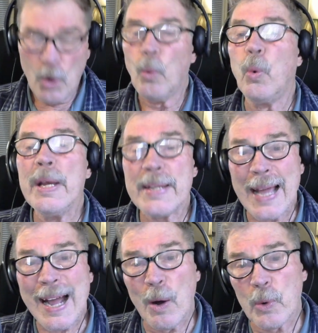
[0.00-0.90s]
went
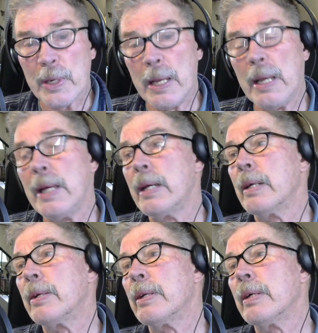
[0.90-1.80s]
out
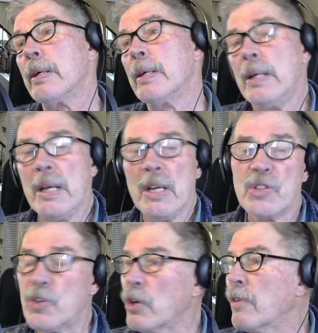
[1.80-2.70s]
and
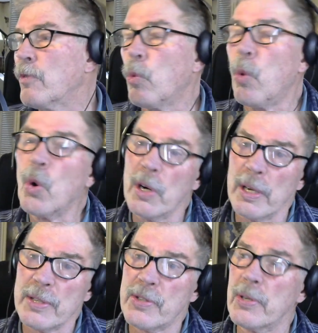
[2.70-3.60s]
served
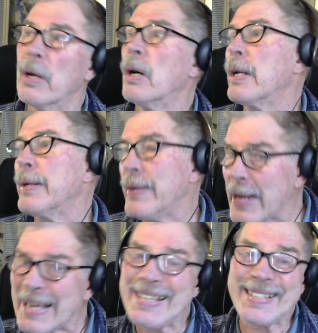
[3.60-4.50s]
warrants on
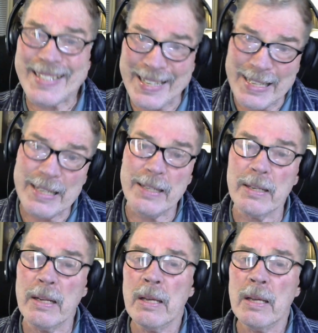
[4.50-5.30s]
19